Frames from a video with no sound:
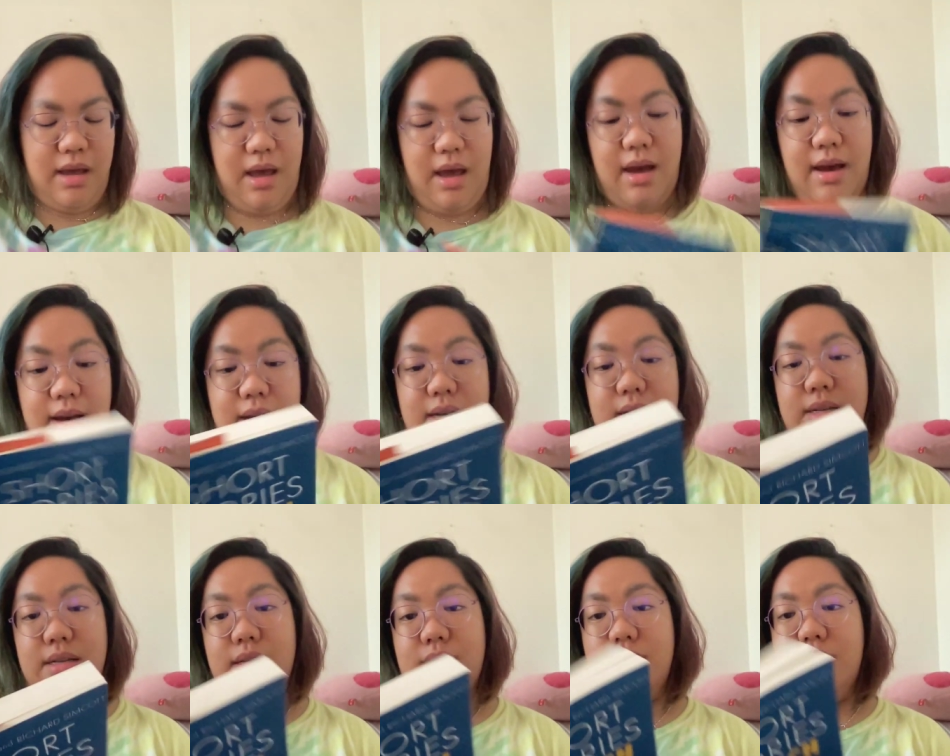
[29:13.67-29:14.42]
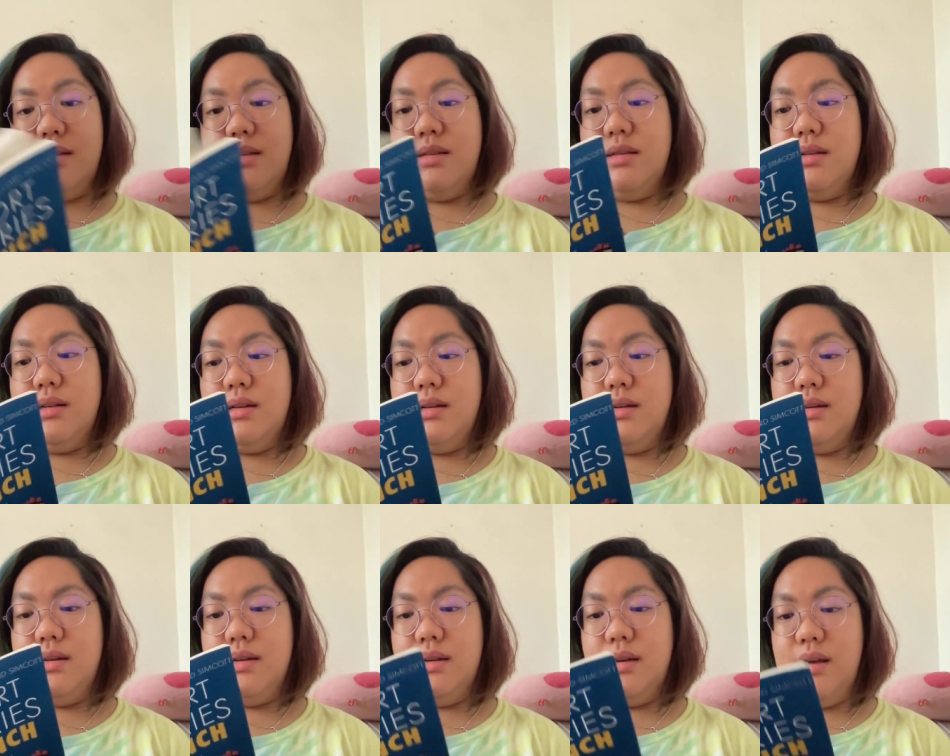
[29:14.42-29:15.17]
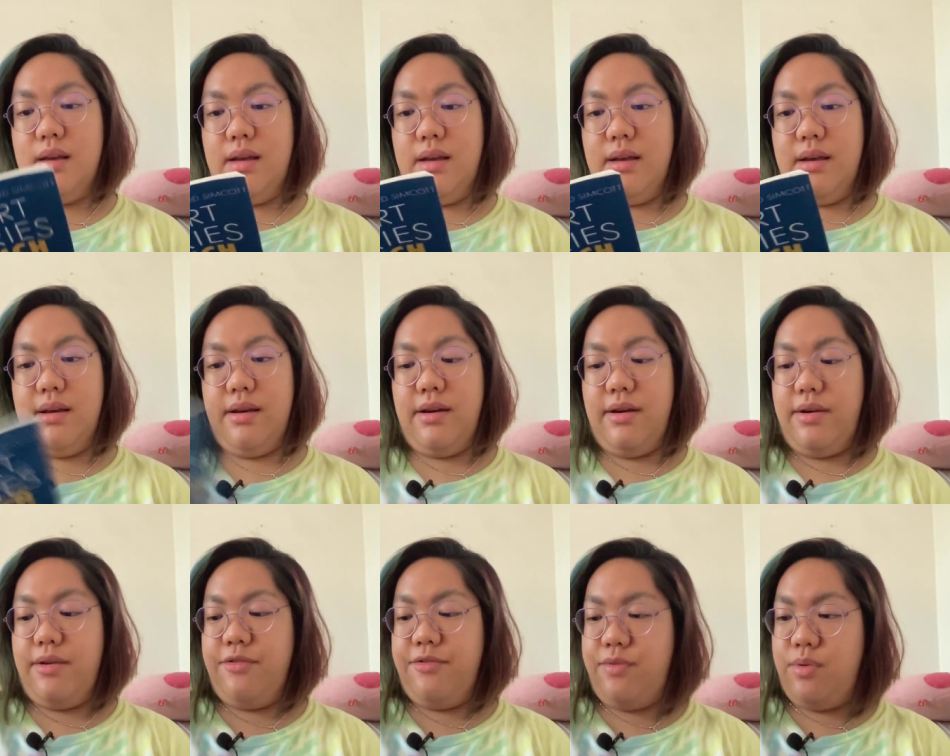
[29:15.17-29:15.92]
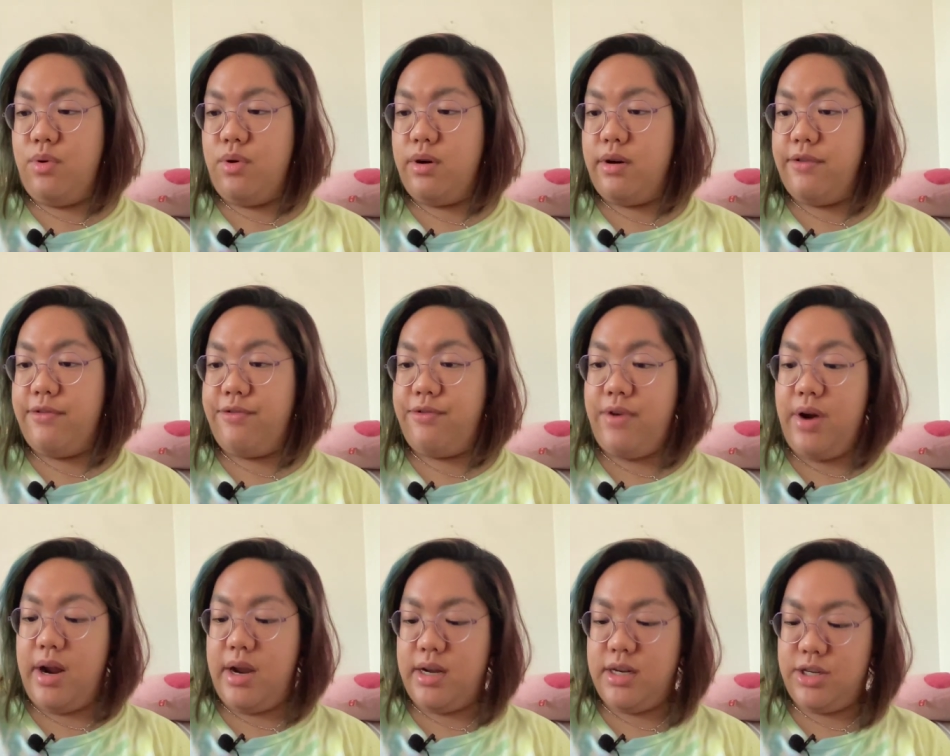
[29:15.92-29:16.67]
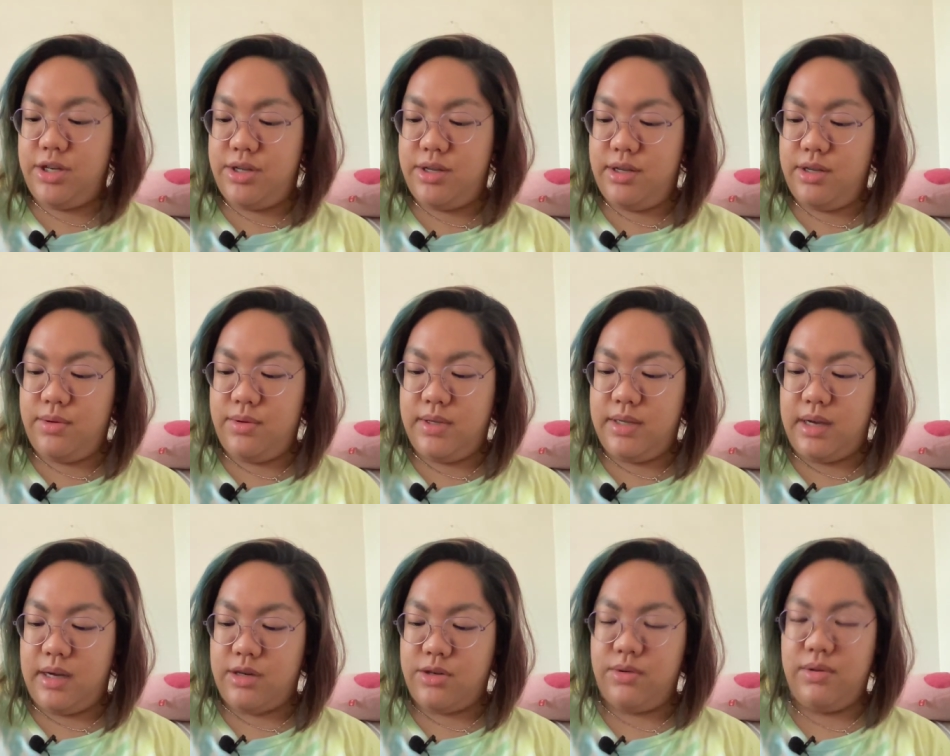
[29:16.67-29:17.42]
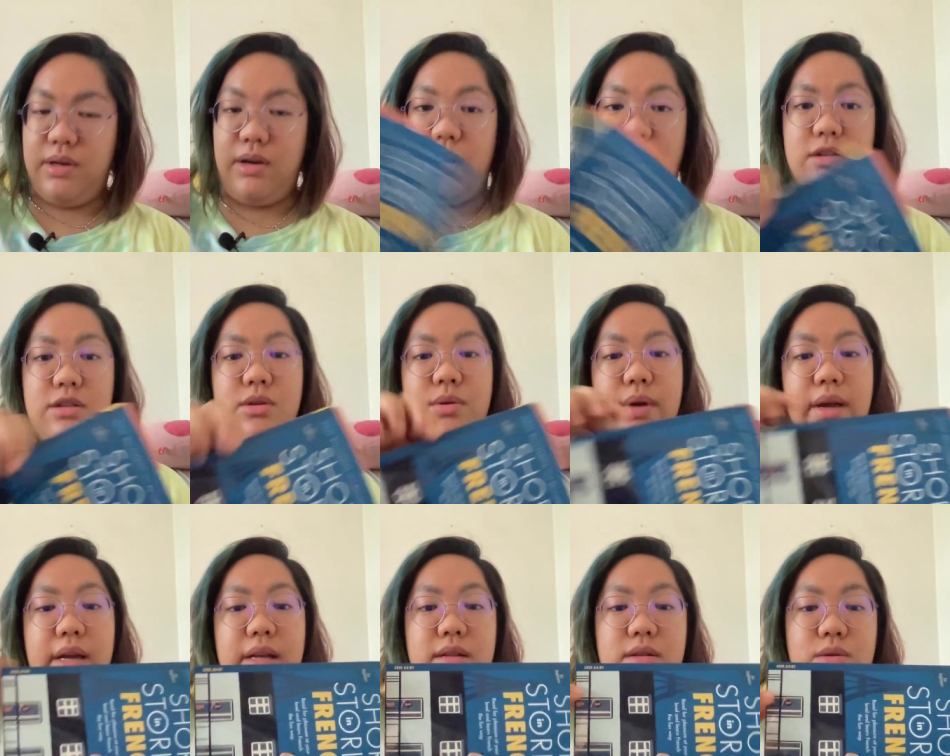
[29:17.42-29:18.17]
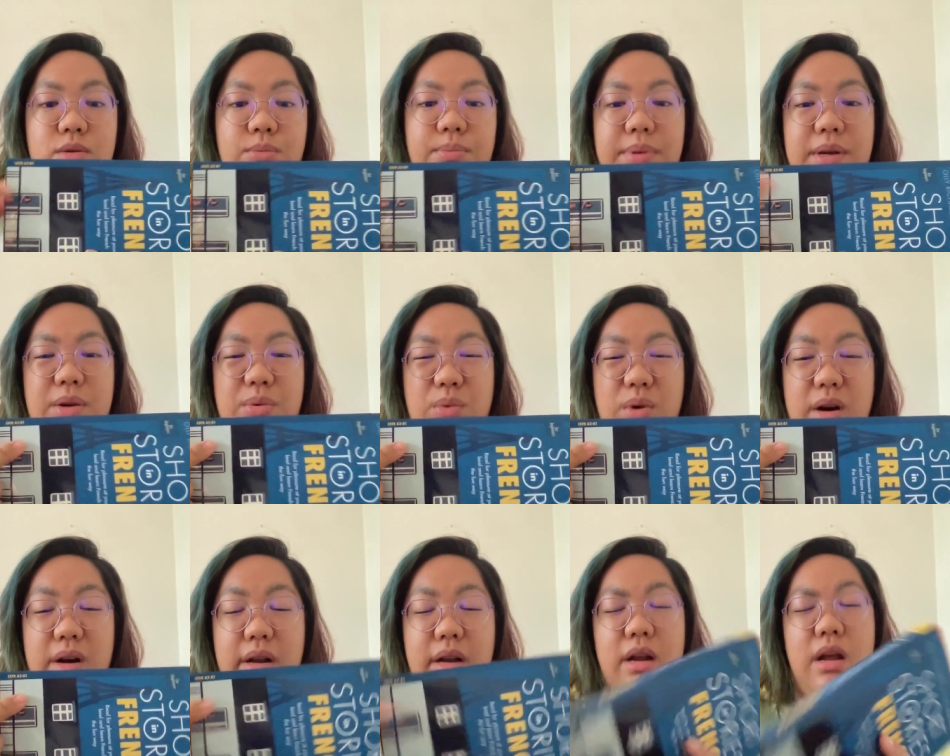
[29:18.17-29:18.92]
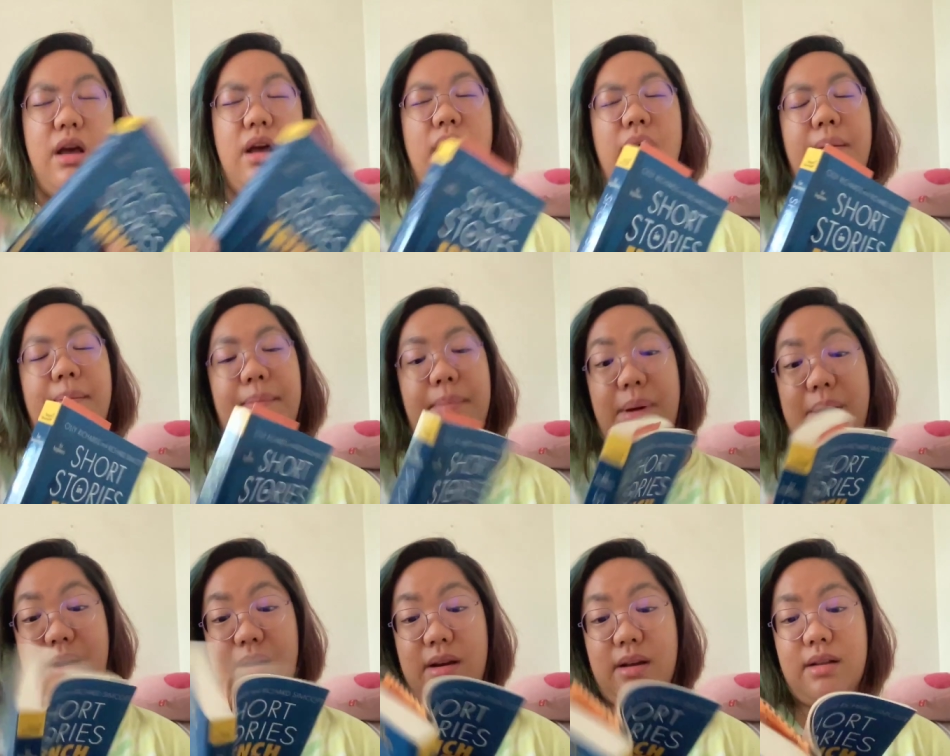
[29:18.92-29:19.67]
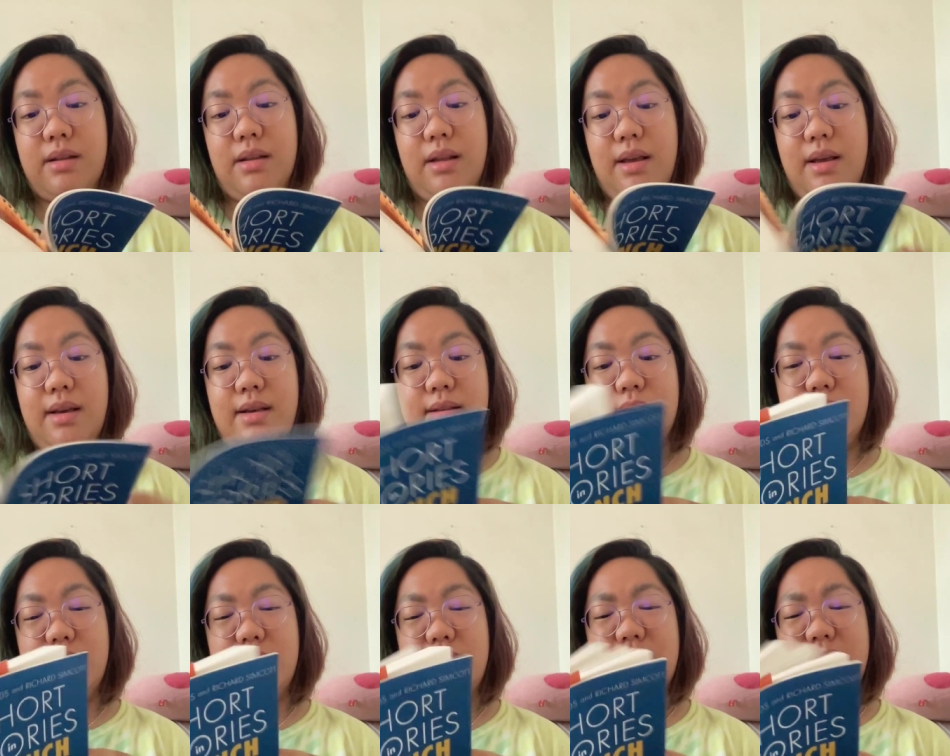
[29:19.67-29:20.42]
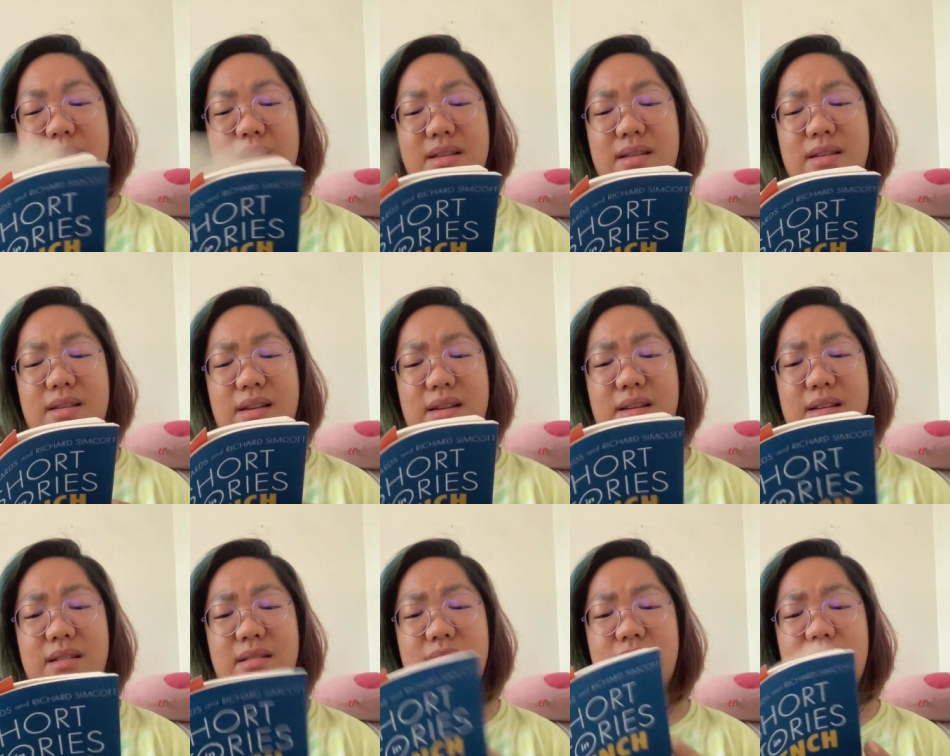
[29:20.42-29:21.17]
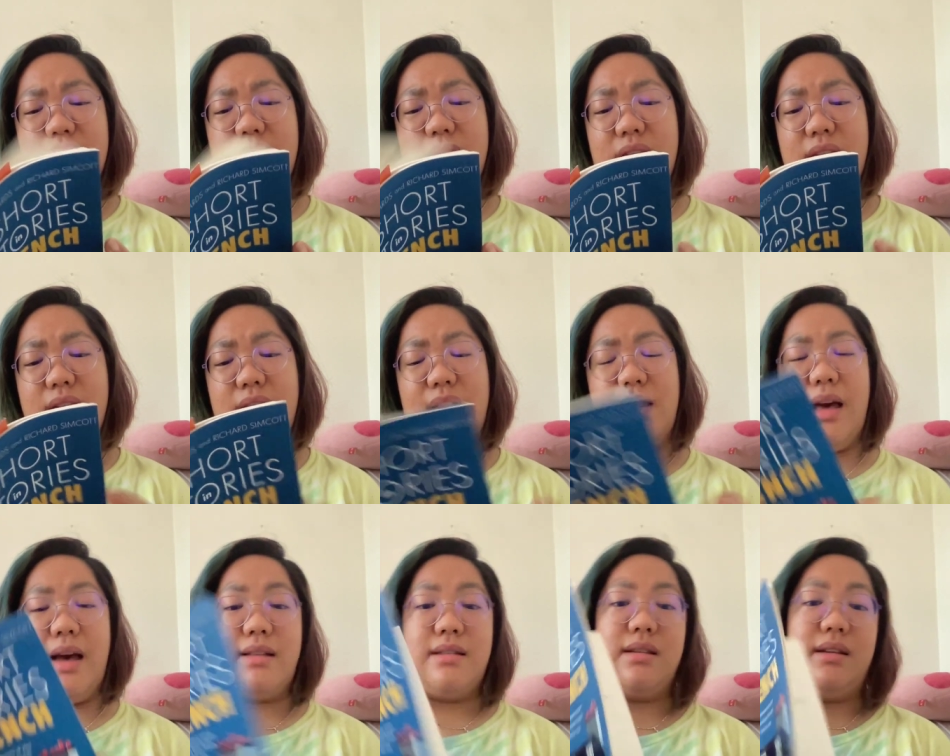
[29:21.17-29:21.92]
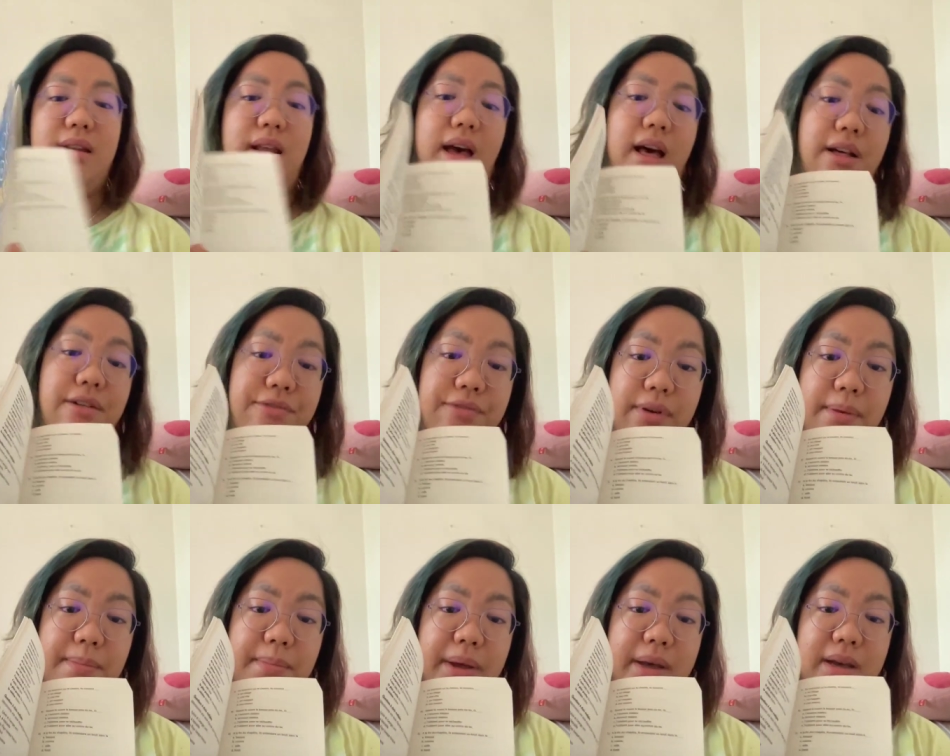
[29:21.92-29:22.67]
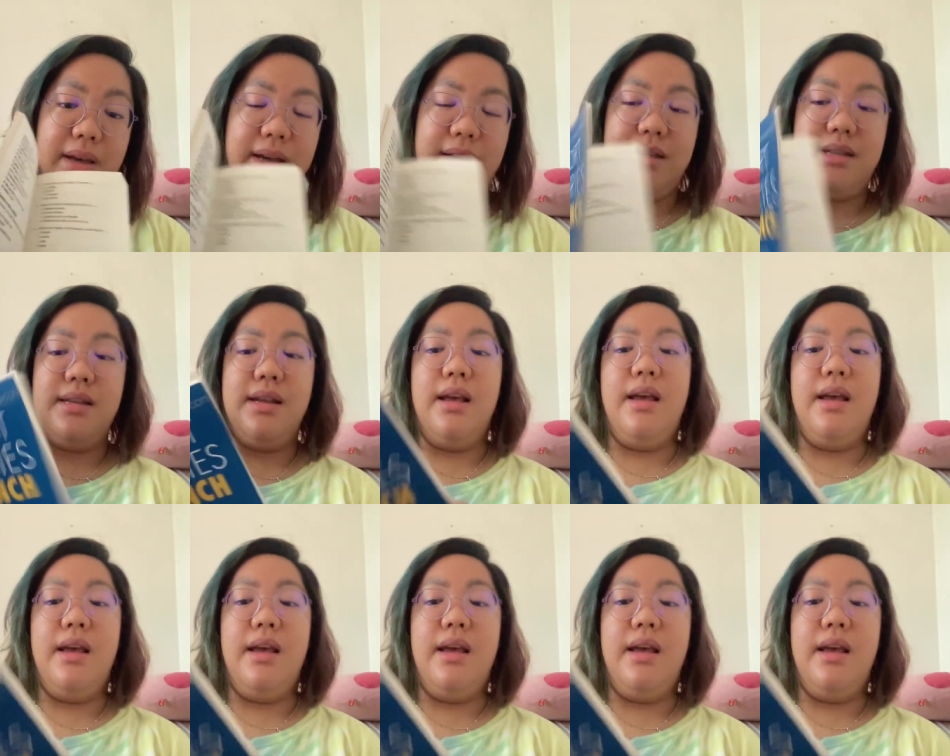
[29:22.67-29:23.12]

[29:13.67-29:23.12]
And for French, this one's actually also A2 B1, but since it's in the Latin alphabet